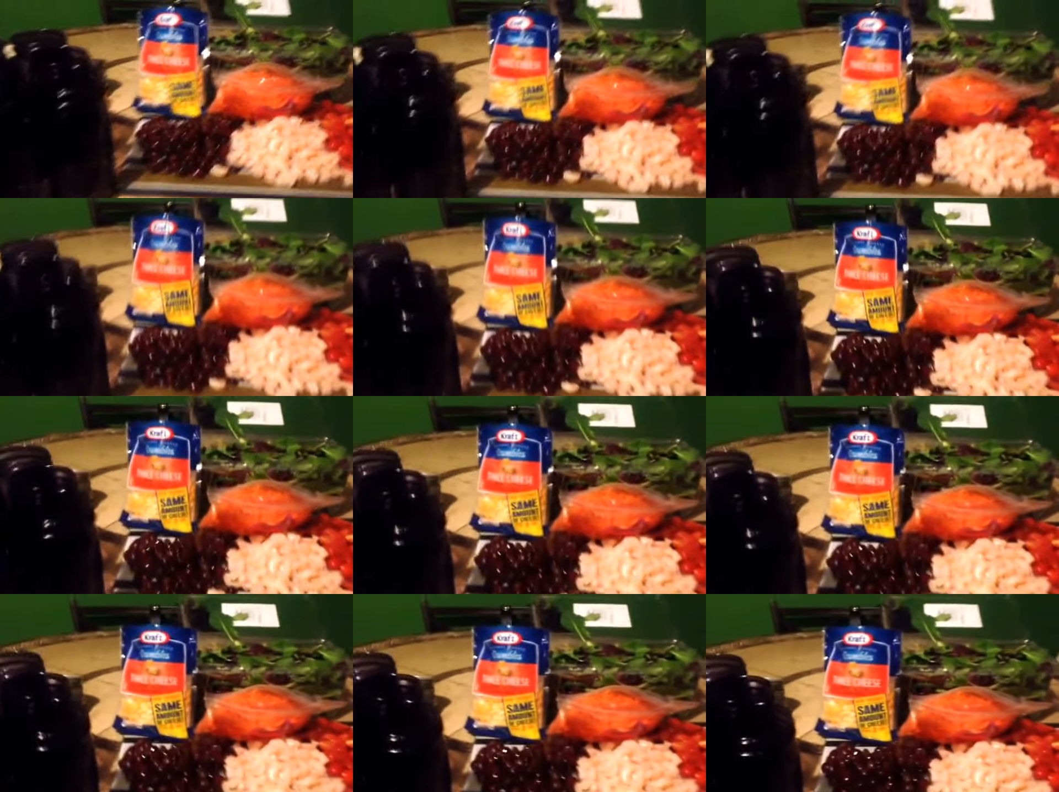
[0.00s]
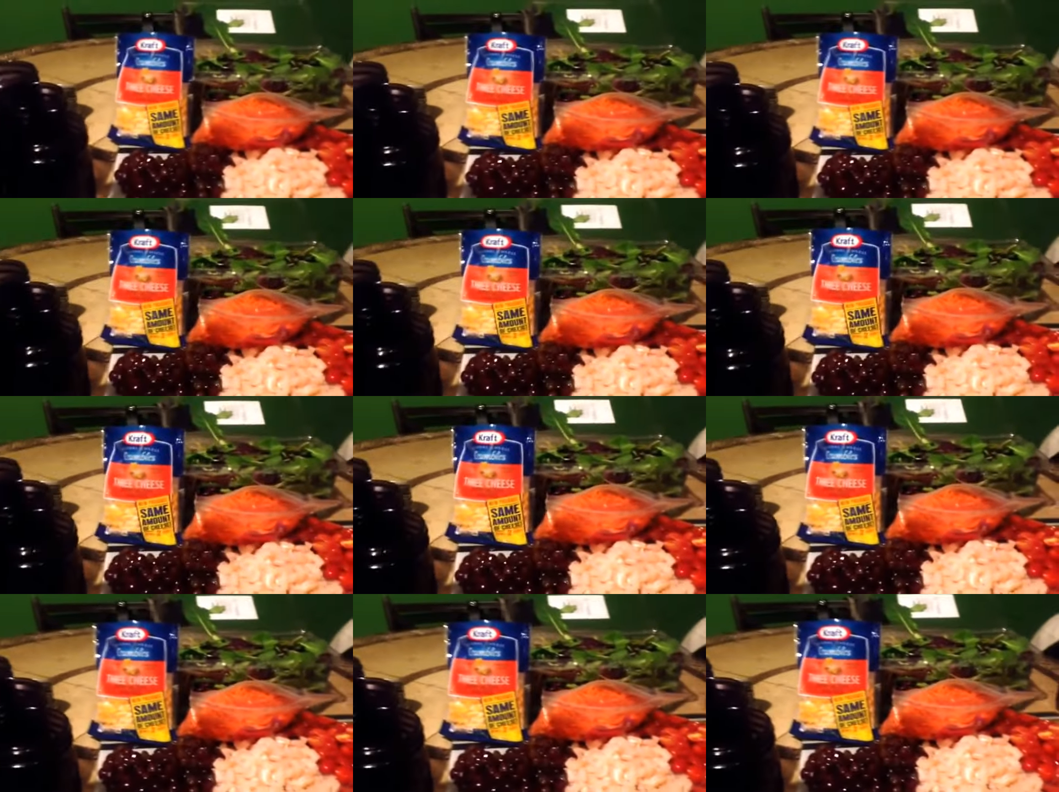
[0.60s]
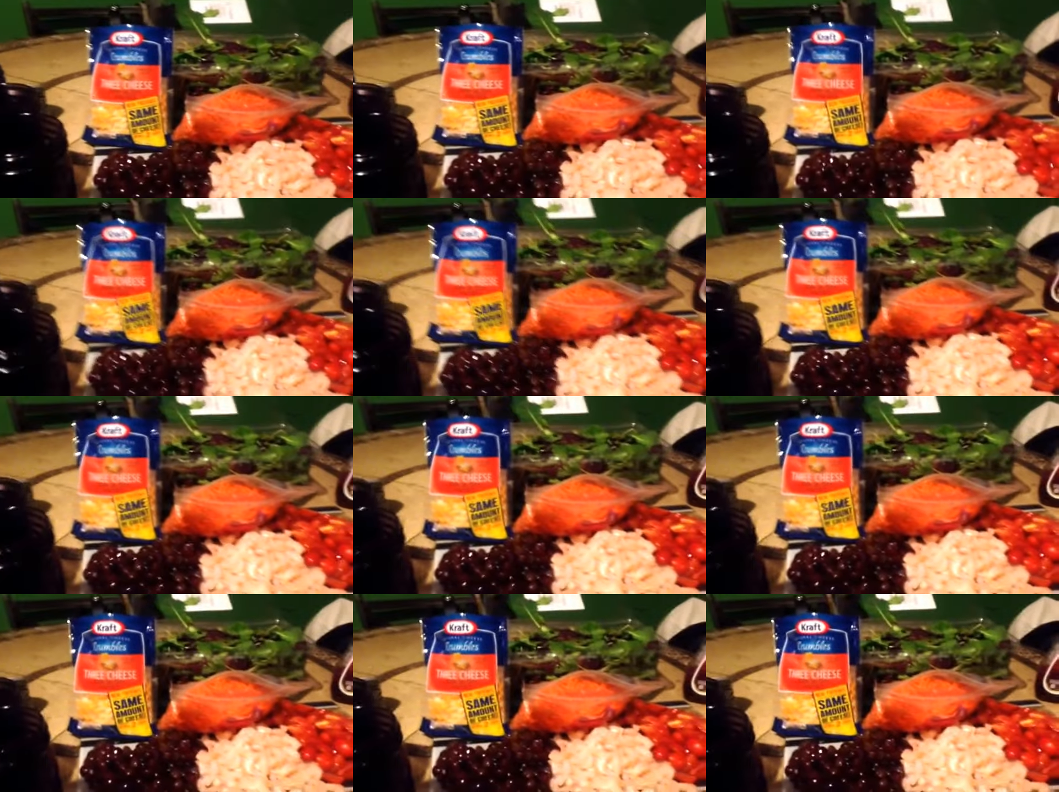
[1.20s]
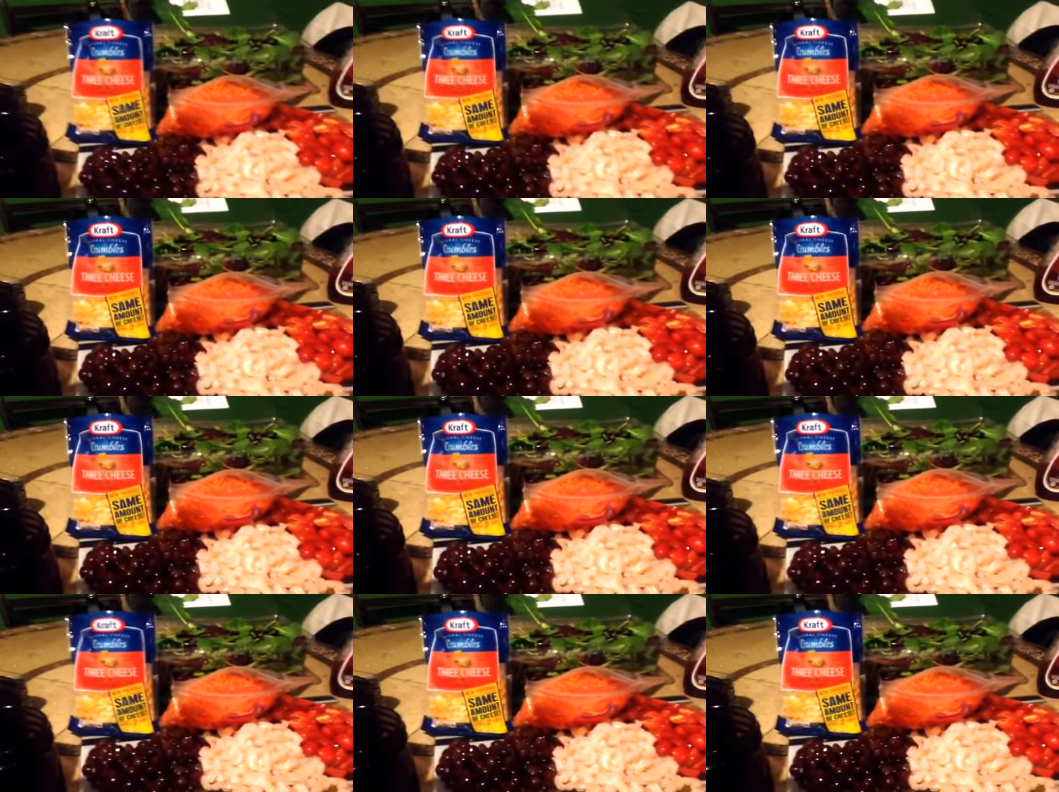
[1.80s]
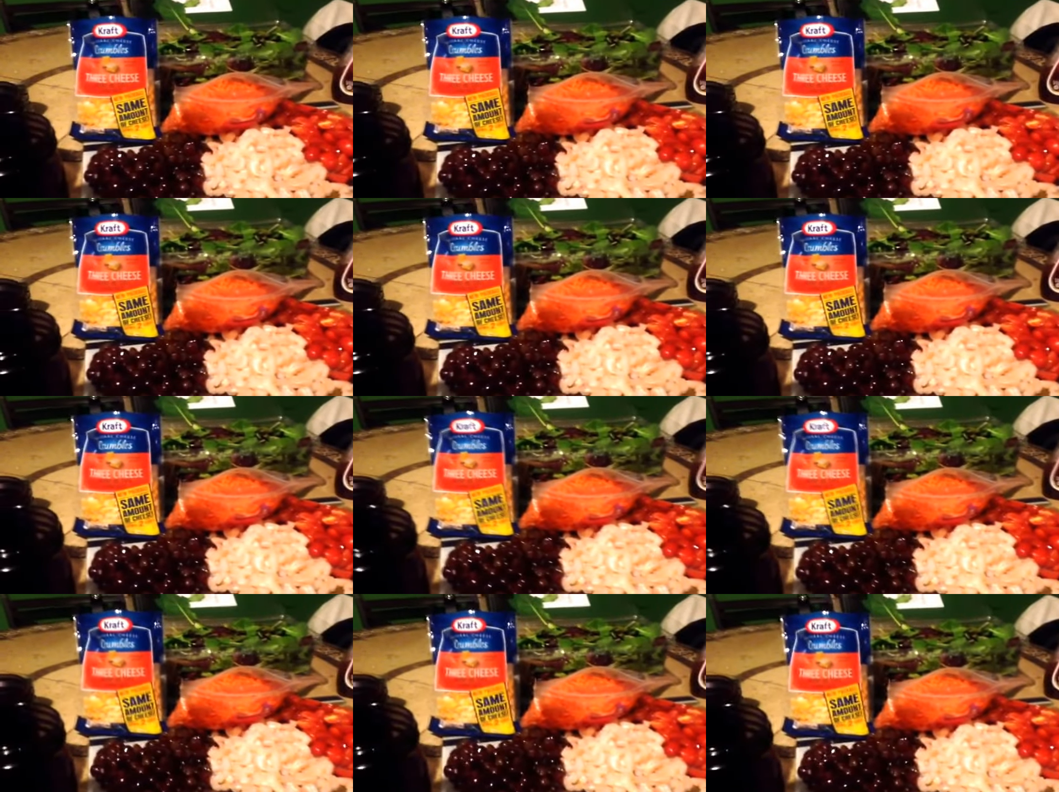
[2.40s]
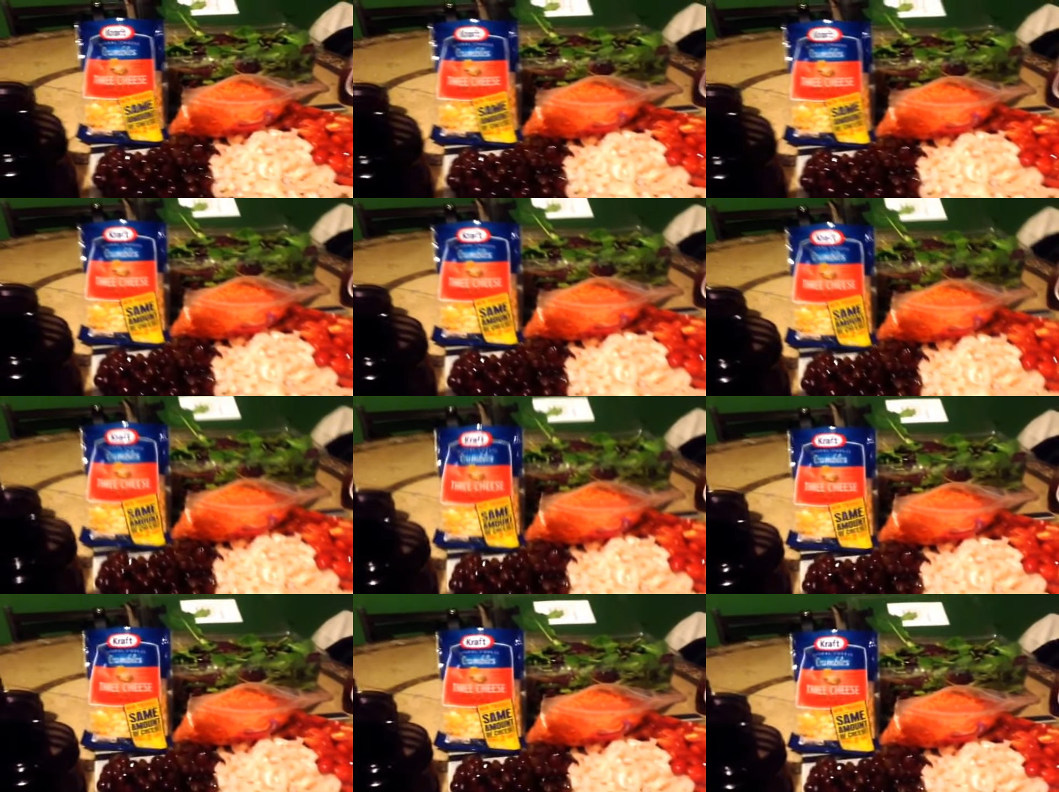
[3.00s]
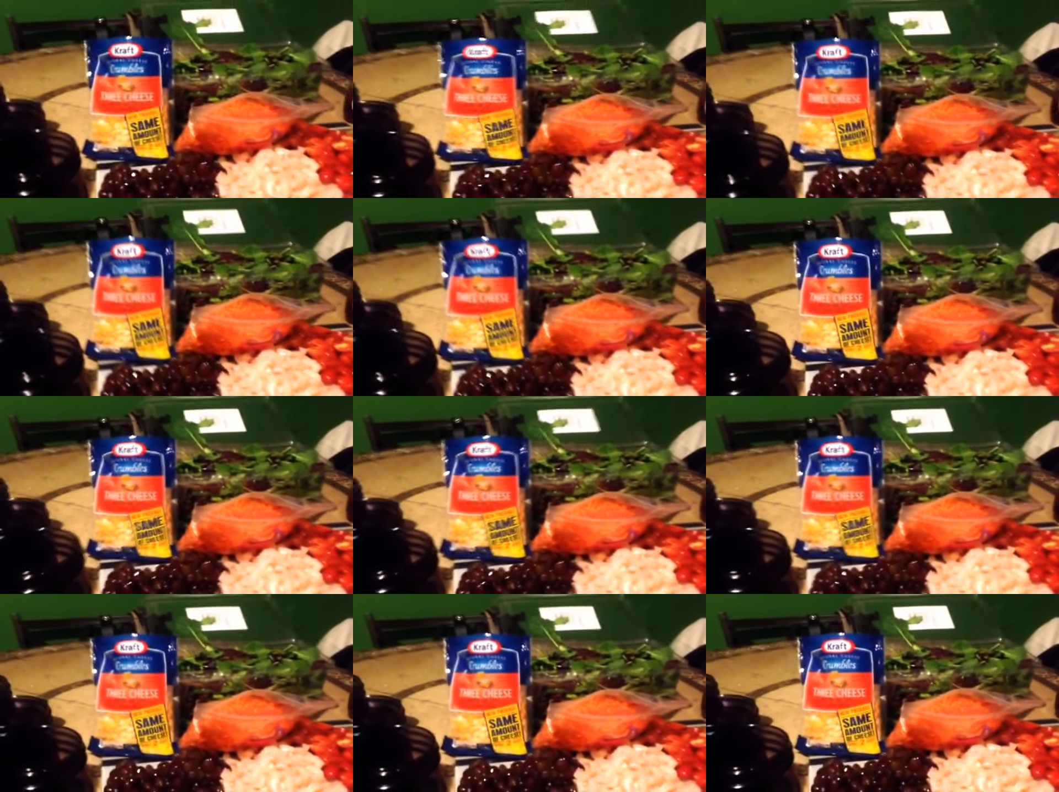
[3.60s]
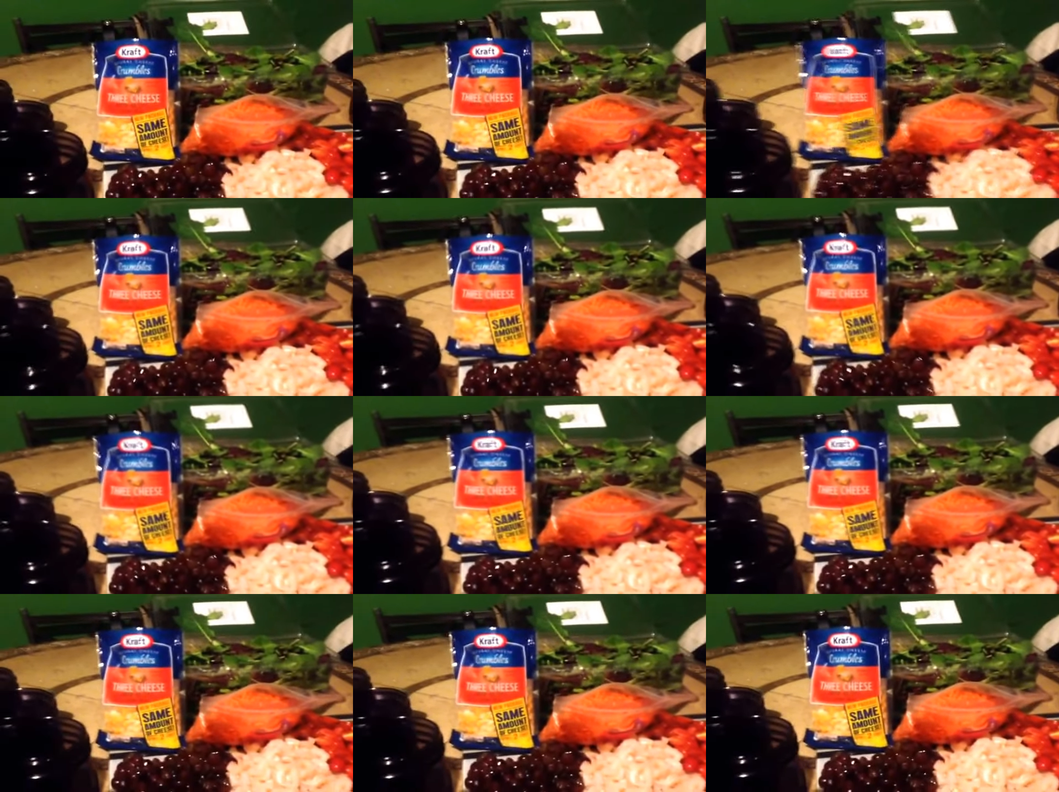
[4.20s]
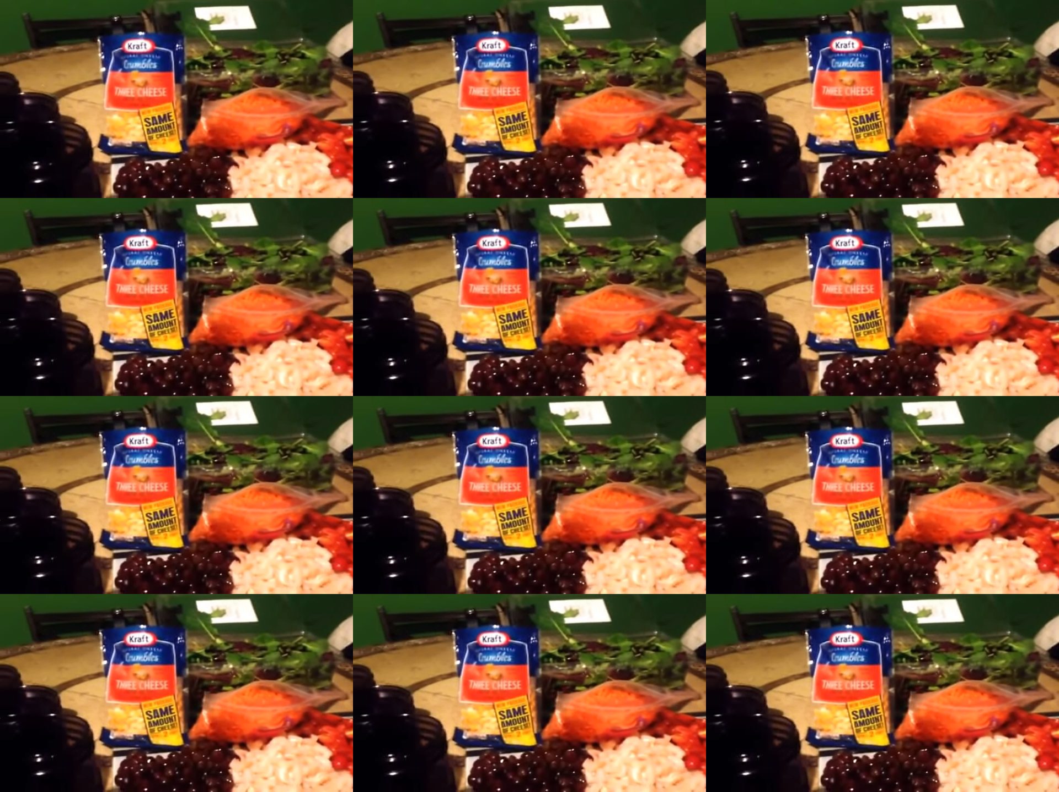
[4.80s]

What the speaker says: (no speaker visible)